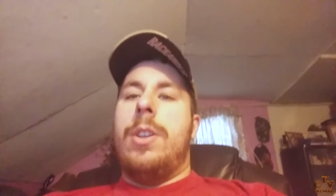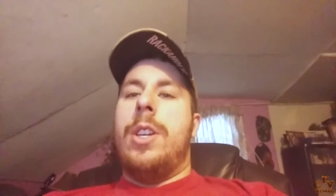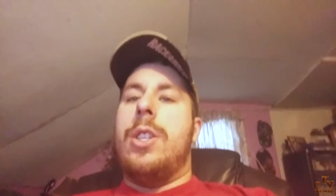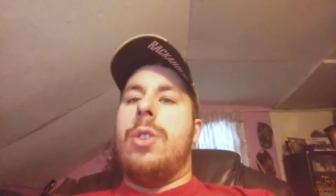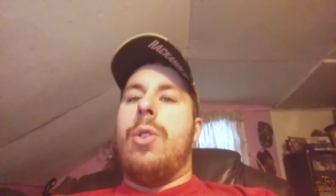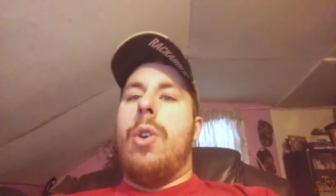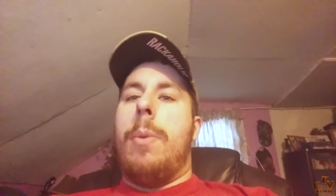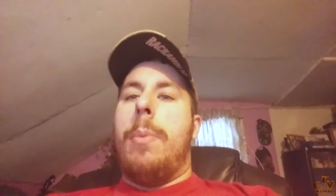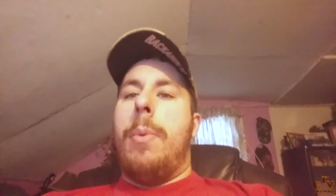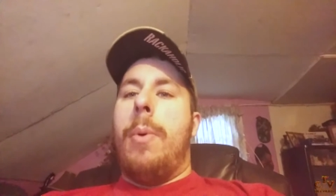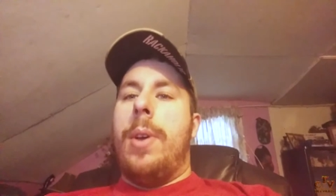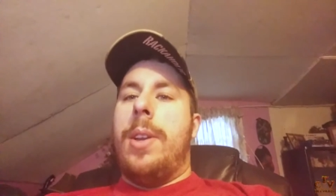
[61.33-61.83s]

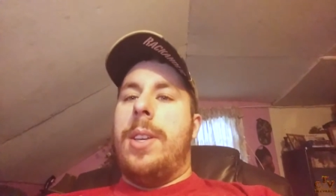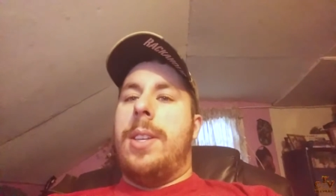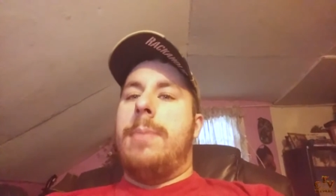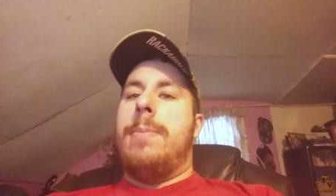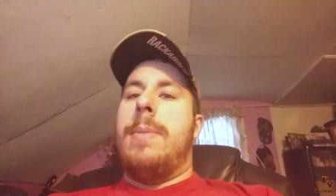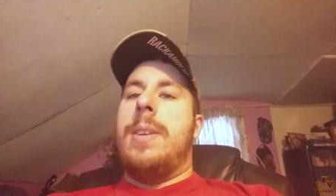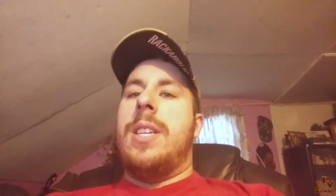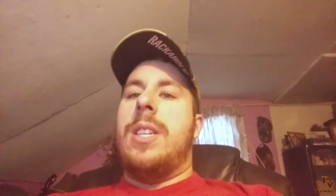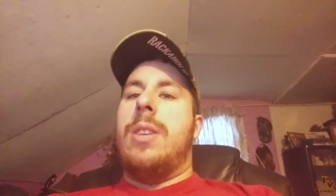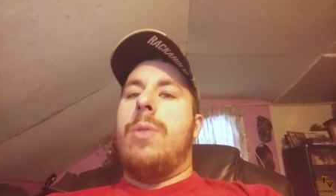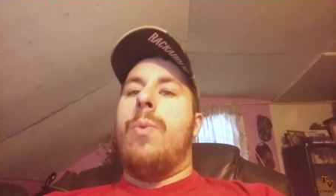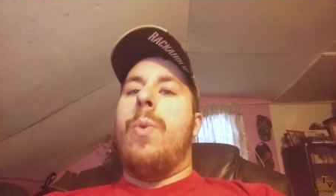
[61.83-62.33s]
restore points.
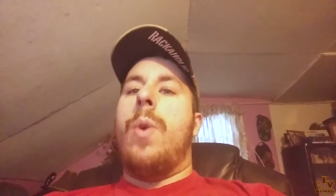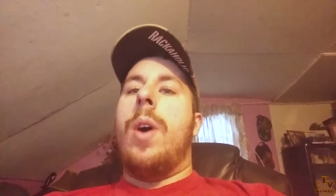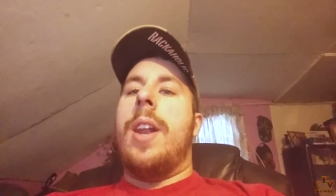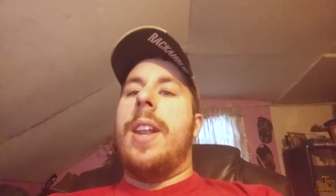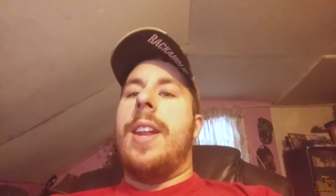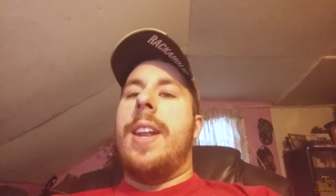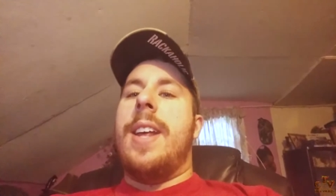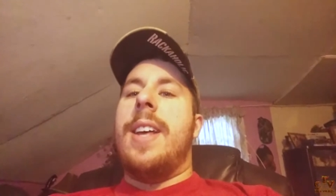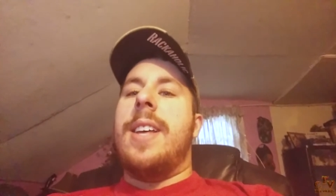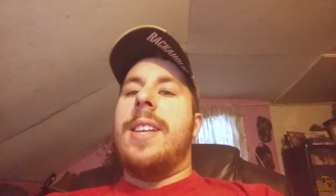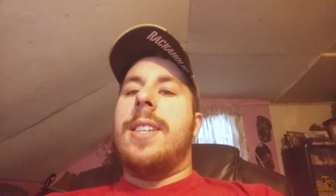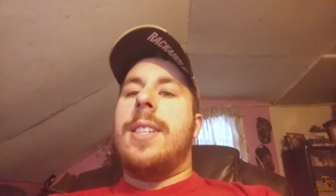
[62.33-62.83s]
It's basically
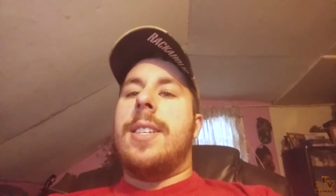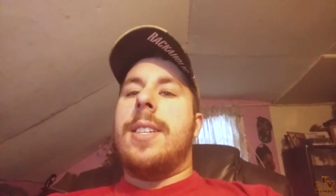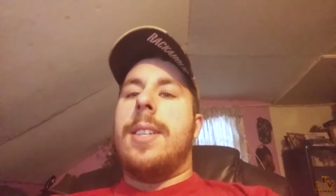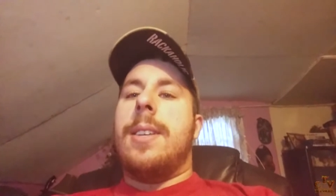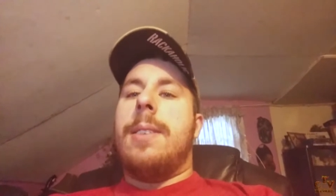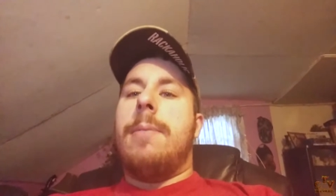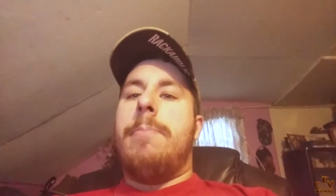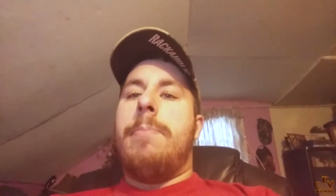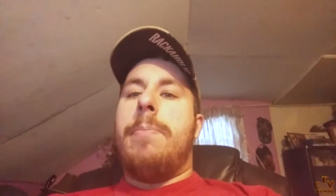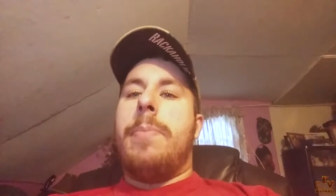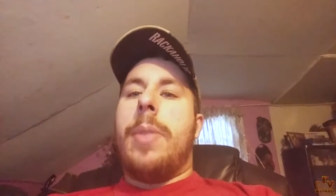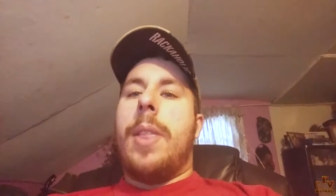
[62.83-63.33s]
what it
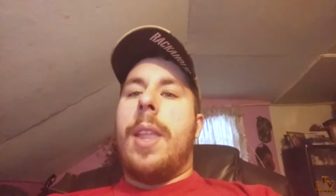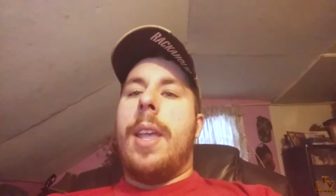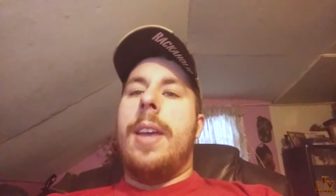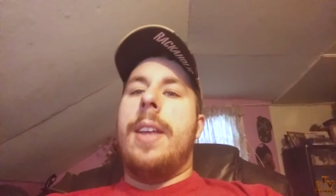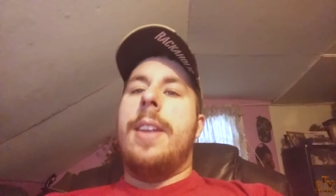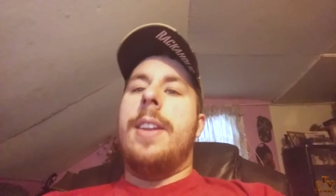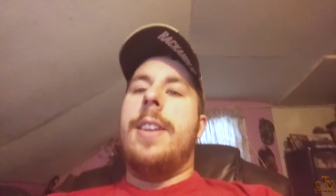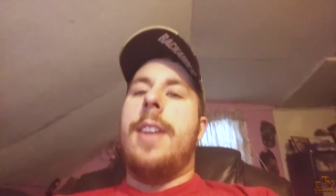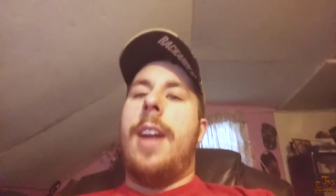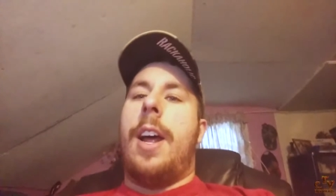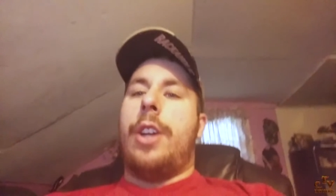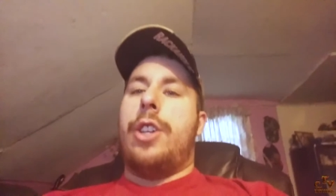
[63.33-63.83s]
is
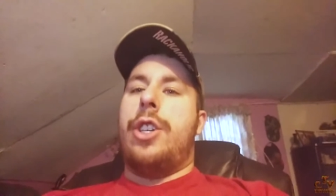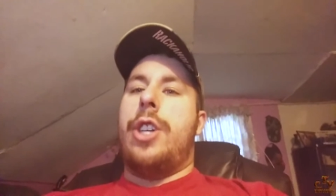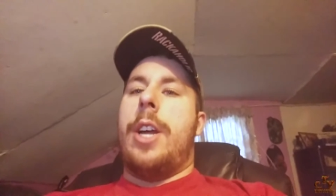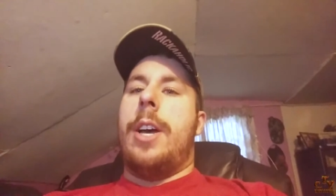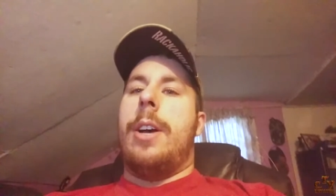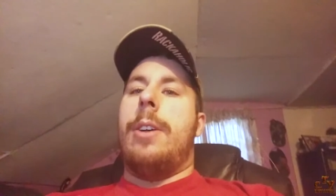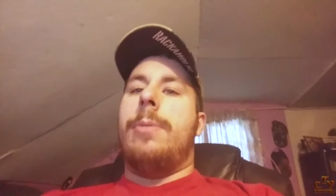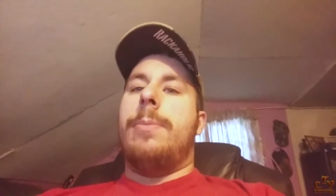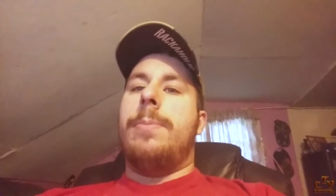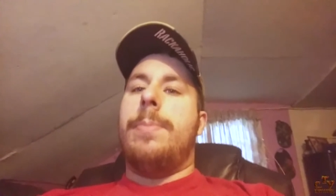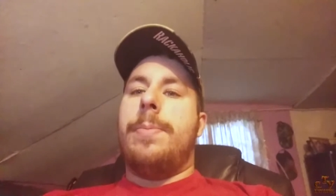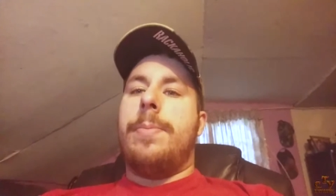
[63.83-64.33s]
in a
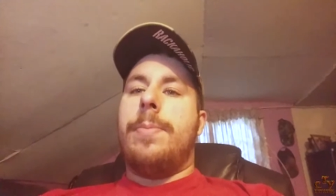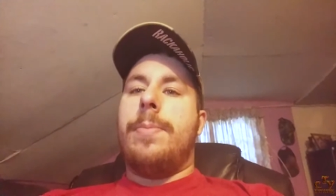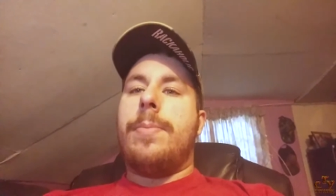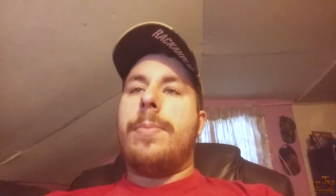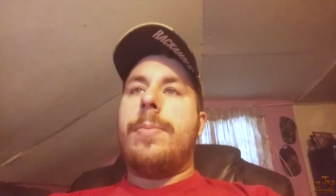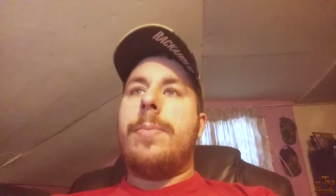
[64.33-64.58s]
nutshell.